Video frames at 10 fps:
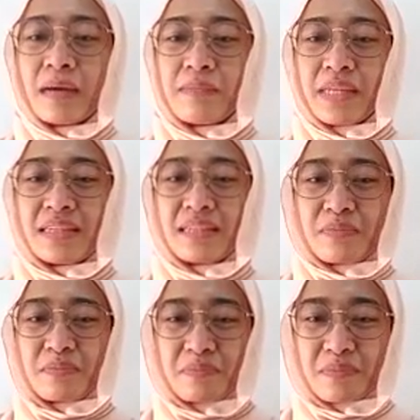this
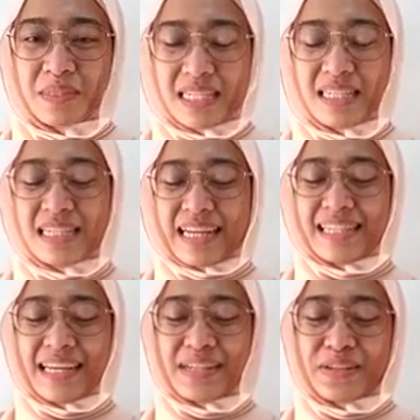
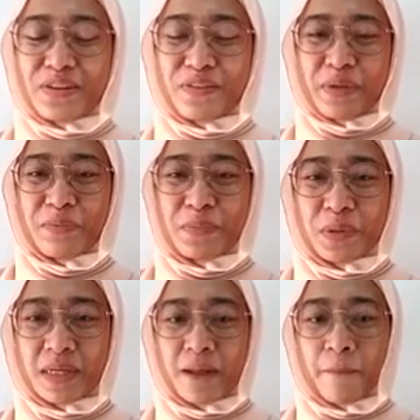digitization of pink
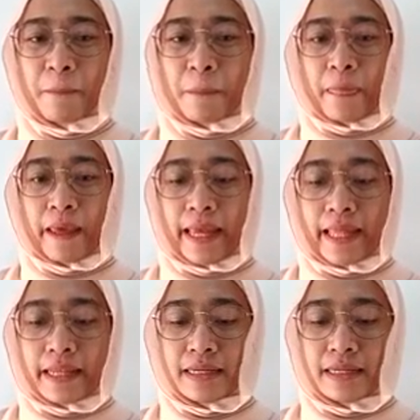book,
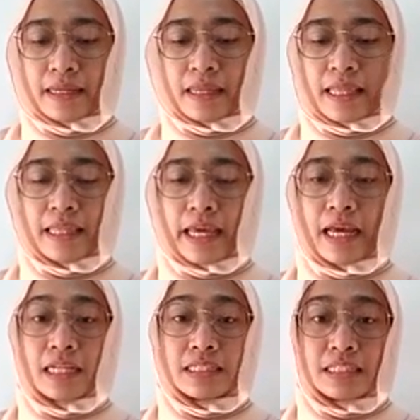and there
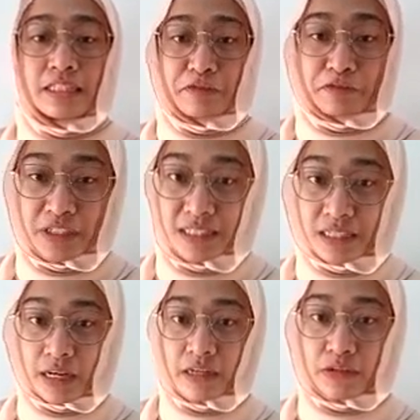are different
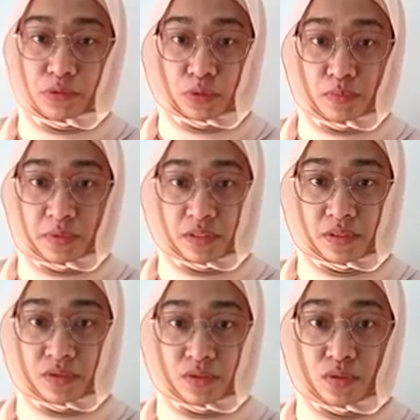target groups
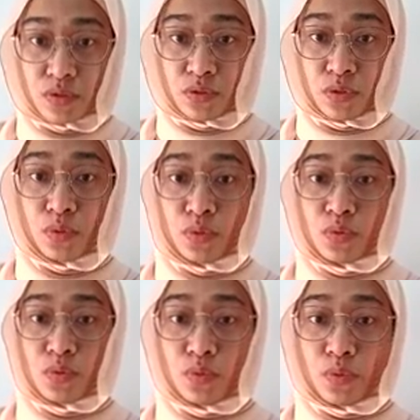
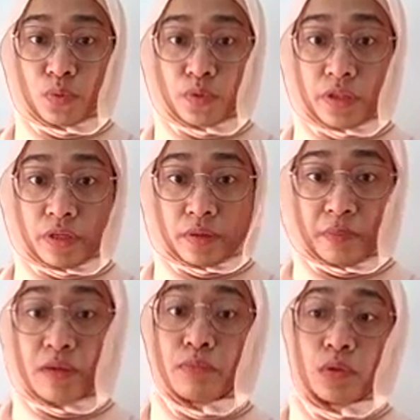to the
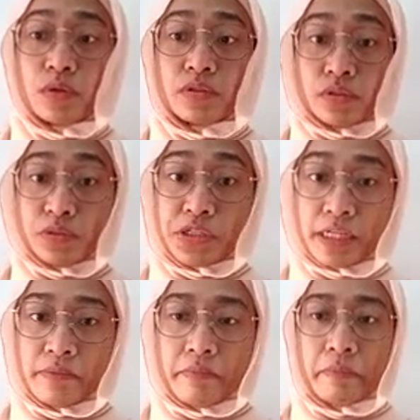pink book
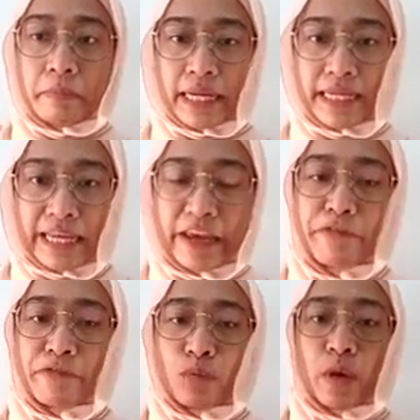solution. But if
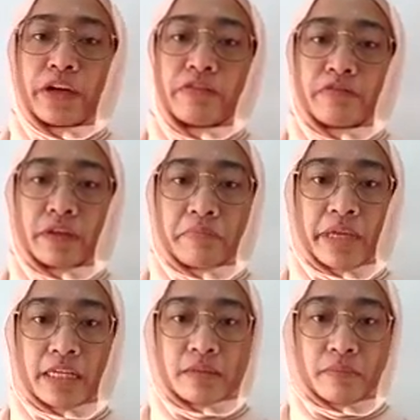one of them
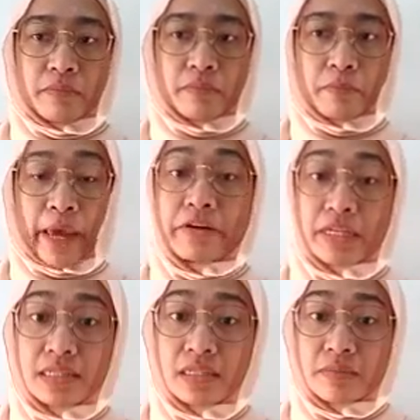is
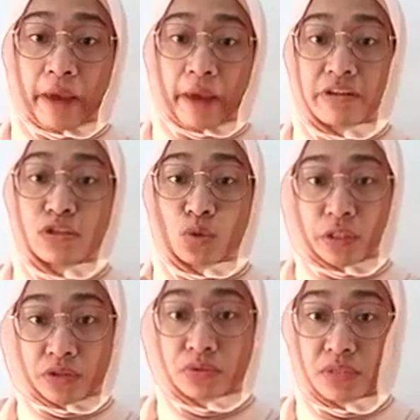parents who
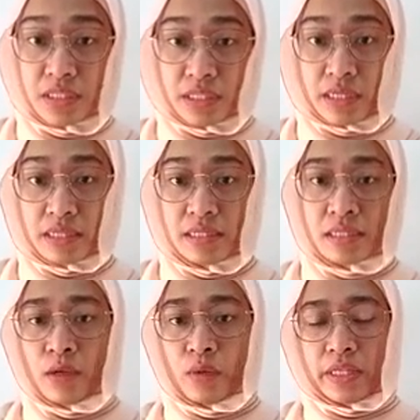will use this,
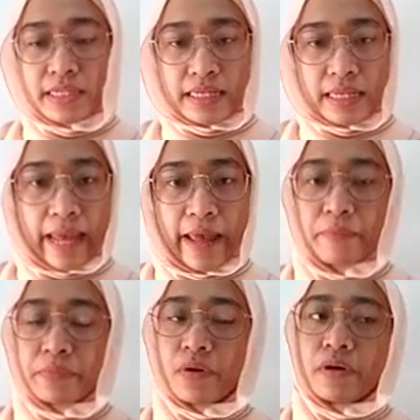whether it's an app
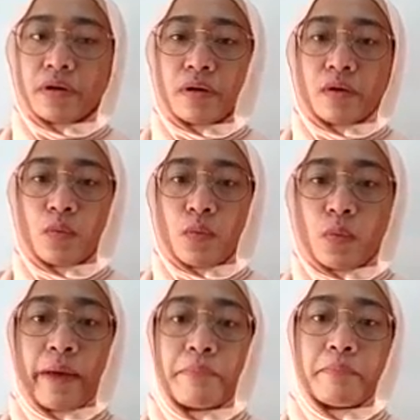or a
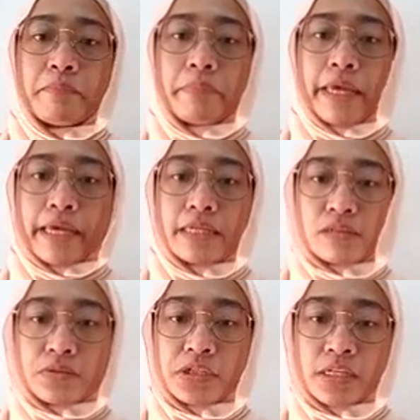web-based
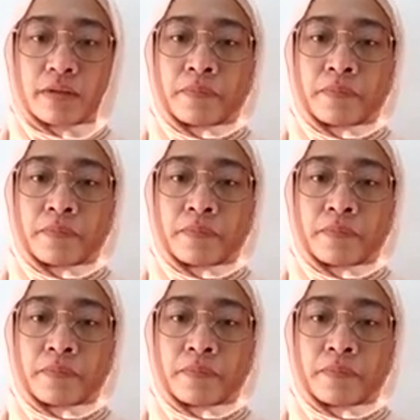solution,